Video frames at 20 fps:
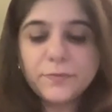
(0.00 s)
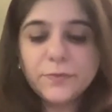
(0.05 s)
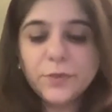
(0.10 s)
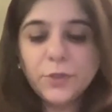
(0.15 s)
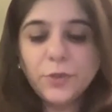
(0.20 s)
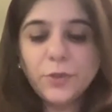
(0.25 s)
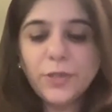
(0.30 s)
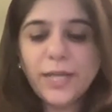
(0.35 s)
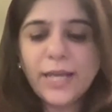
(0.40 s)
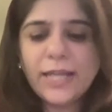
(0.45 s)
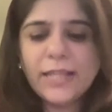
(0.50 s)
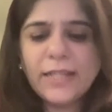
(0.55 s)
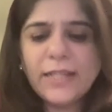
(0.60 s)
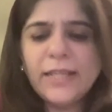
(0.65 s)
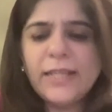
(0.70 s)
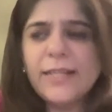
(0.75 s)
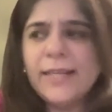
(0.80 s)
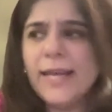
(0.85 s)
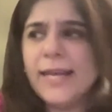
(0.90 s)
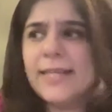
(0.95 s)
Okay, I
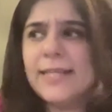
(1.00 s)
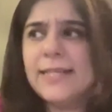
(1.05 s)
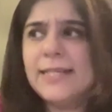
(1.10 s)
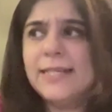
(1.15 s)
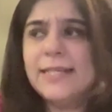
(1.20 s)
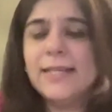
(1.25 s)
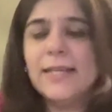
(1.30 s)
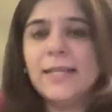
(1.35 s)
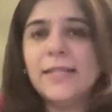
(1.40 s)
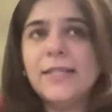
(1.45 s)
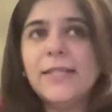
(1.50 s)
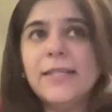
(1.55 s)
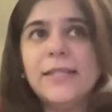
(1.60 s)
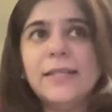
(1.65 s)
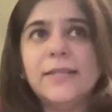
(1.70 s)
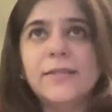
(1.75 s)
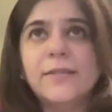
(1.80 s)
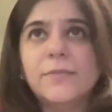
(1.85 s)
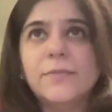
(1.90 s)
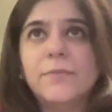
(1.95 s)
think in
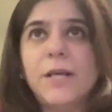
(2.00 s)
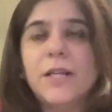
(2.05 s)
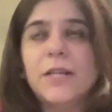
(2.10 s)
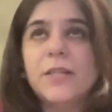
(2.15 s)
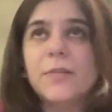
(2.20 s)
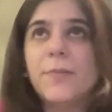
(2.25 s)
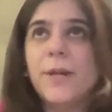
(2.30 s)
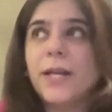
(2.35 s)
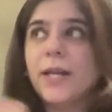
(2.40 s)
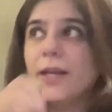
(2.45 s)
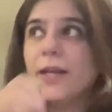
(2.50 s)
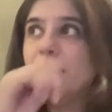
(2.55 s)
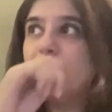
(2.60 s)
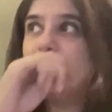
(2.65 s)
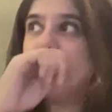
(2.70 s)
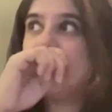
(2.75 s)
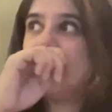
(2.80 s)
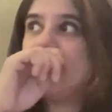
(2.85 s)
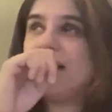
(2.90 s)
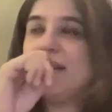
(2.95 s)
1990s, Marcus Buckingham
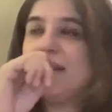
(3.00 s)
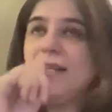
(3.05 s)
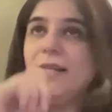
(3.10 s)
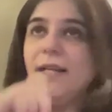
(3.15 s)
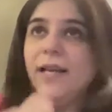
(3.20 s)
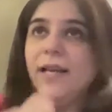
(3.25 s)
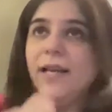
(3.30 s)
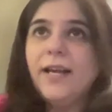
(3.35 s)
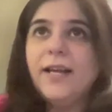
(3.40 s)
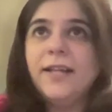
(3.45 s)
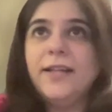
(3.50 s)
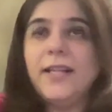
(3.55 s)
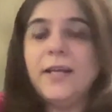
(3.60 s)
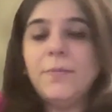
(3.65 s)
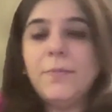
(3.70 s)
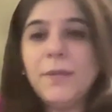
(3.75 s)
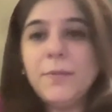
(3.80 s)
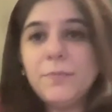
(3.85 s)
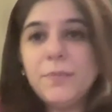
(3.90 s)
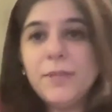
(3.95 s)
had done it,
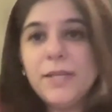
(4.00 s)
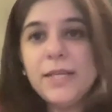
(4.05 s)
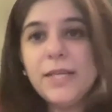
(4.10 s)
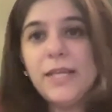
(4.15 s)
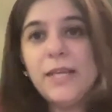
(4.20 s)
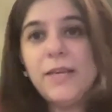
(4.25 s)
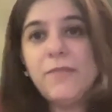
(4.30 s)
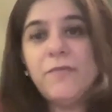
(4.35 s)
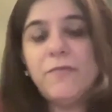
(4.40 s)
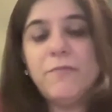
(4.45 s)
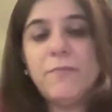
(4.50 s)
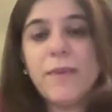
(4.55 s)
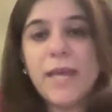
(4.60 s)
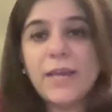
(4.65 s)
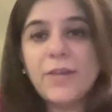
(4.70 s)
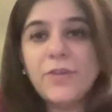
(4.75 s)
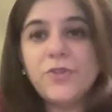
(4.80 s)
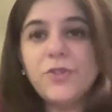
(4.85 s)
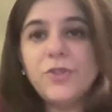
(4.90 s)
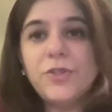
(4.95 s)
that people leave
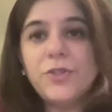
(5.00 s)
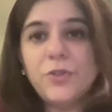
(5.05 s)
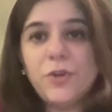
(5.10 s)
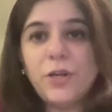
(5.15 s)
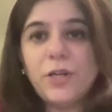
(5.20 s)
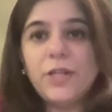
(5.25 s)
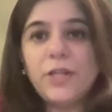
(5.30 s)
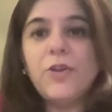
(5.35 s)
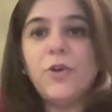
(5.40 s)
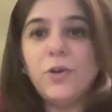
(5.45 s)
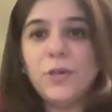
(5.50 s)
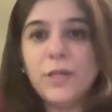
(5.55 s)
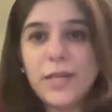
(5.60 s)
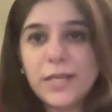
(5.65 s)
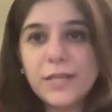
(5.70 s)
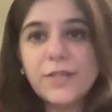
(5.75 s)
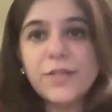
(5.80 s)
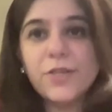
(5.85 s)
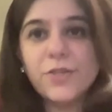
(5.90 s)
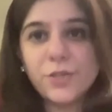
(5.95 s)
managers, not their
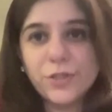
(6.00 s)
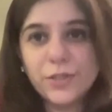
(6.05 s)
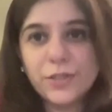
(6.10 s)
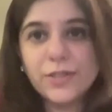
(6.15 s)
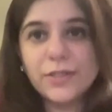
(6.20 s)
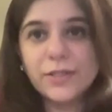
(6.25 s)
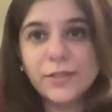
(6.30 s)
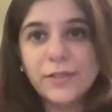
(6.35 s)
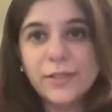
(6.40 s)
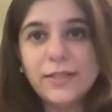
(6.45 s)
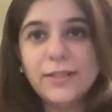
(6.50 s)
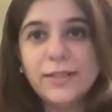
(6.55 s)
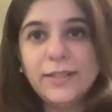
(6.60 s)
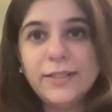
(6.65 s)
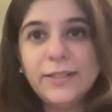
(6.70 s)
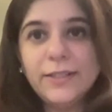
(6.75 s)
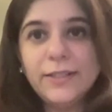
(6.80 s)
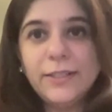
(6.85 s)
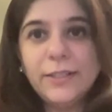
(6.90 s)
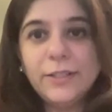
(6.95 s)
organizations.
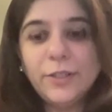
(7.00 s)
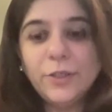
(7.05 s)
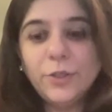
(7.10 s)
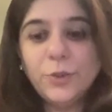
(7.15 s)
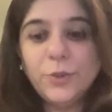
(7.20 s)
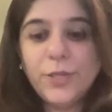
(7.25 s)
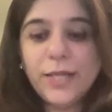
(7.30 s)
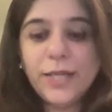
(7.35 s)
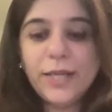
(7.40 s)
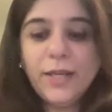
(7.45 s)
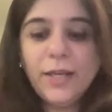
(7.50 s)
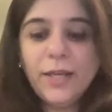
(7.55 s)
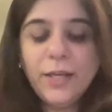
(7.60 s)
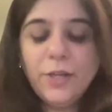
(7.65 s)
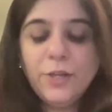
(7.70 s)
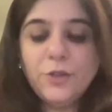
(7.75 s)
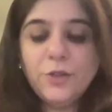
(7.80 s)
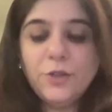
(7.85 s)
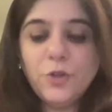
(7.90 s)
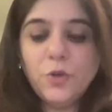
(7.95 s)
Okay,
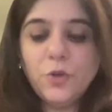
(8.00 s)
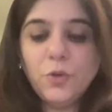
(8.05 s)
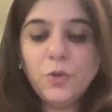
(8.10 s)
so